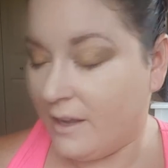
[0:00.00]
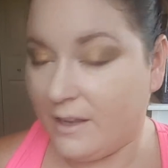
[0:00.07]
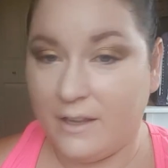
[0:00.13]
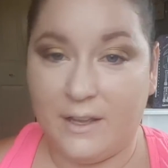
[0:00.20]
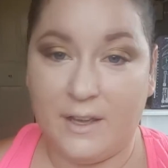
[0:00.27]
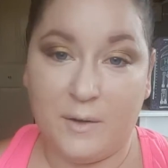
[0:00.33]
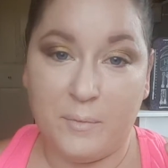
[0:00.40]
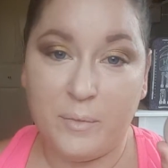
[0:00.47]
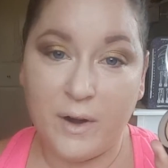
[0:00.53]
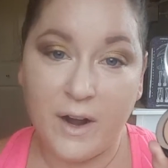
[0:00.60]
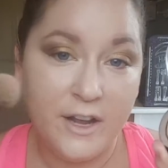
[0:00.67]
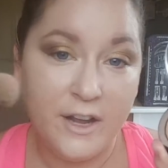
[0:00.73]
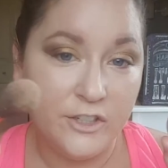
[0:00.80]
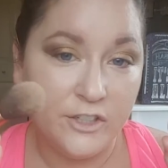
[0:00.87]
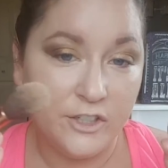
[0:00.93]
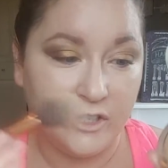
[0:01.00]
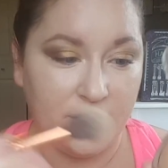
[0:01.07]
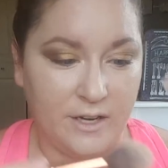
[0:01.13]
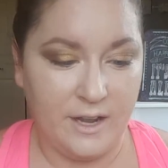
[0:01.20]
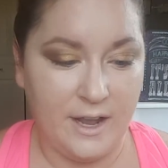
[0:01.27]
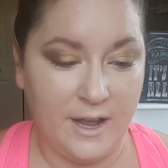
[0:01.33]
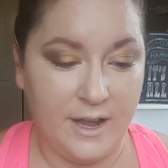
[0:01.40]
you get a brush
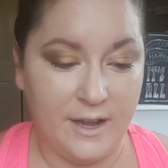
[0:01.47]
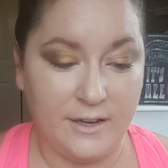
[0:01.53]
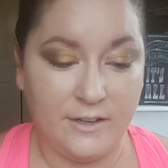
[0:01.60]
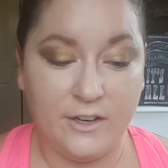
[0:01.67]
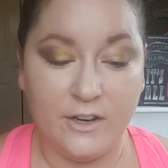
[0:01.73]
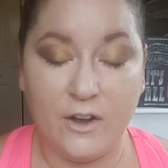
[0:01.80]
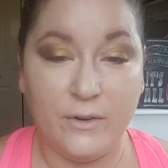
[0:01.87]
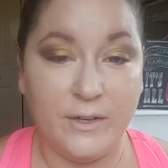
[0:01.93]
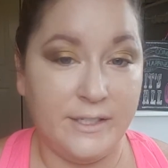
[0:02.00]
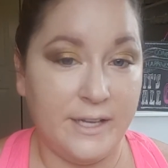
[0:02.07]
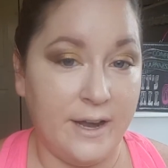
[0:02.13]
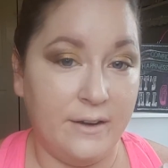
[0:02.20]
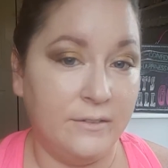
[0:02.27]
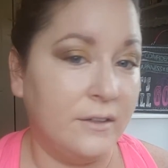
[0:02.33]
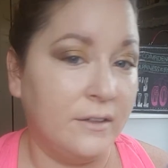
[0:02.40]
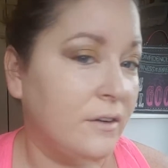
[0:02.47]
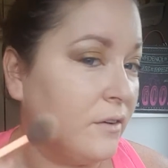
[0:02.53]
and you go to town.